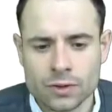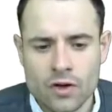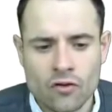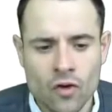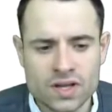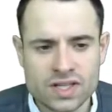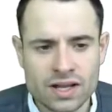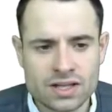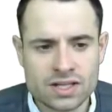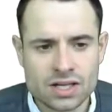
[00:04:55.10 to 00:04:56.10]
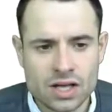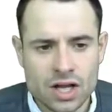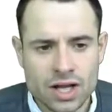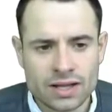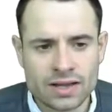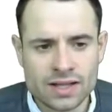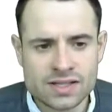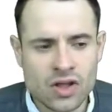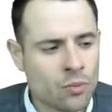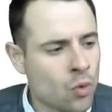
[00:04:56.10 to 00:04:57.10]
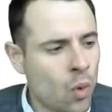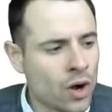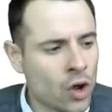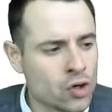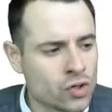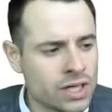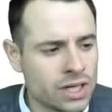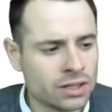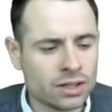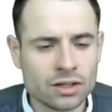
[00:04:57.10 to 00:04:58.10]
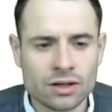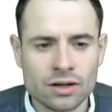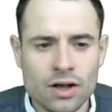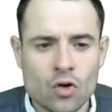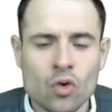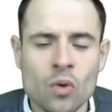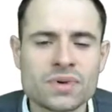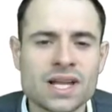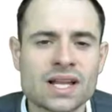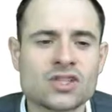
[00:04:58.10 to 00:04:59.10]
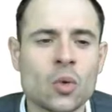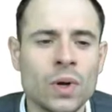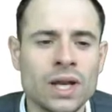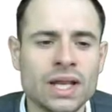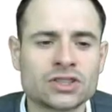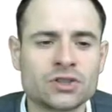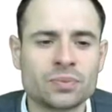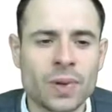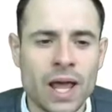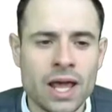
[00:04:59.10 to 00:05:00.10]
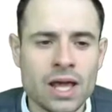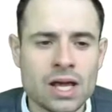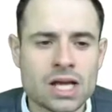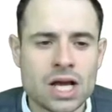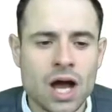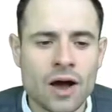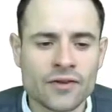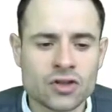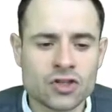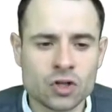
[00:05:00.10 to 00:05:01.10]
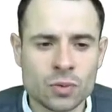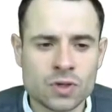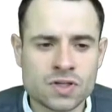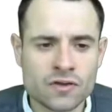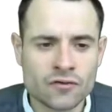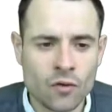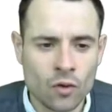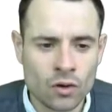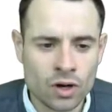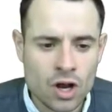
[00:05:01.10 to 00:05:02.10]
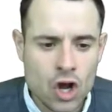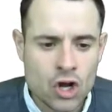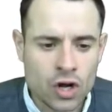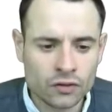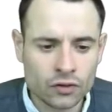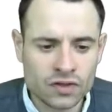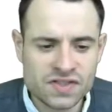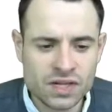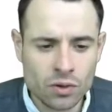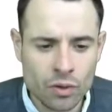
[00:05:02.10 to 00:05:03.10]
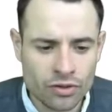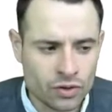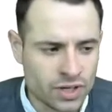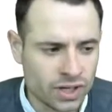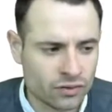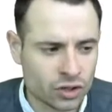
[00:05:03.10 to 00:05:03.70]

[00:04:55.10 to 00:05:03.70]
For instance, this number 100 here represents the willingness to pay of consumers for not for the zeroth unit of the